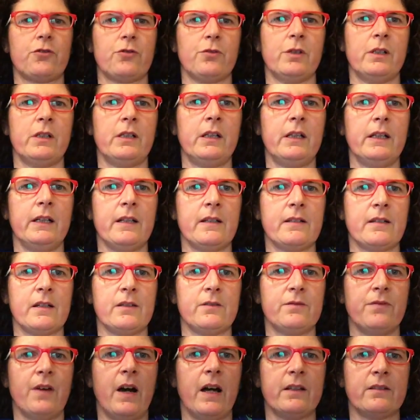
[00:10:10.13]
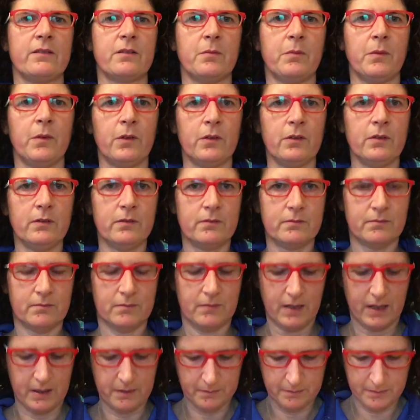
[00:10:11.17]
sure it's advisable,
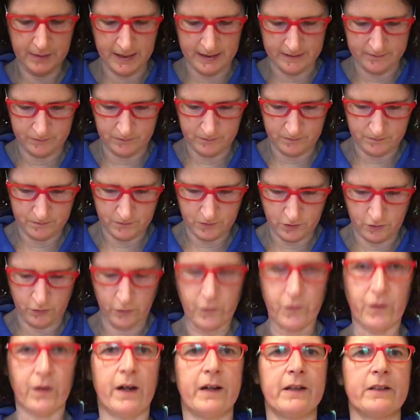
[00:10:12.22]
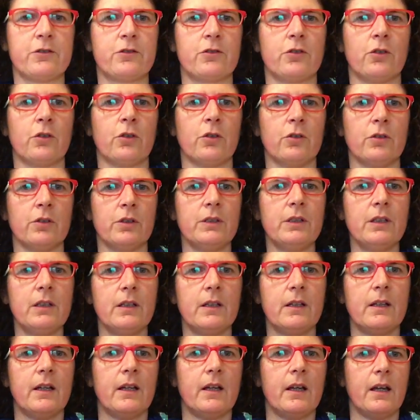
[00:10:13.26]
but so far so good.
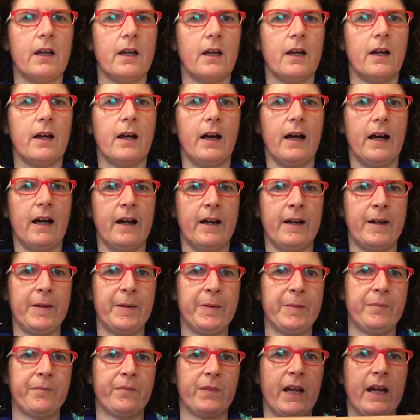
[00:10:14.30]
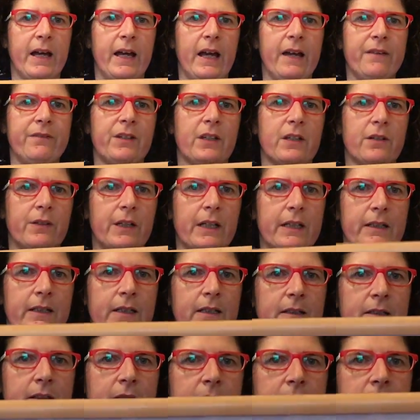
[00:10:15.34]
Um, I have
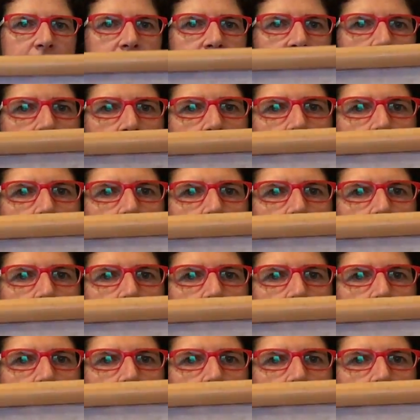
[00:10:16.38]
gridded, the, the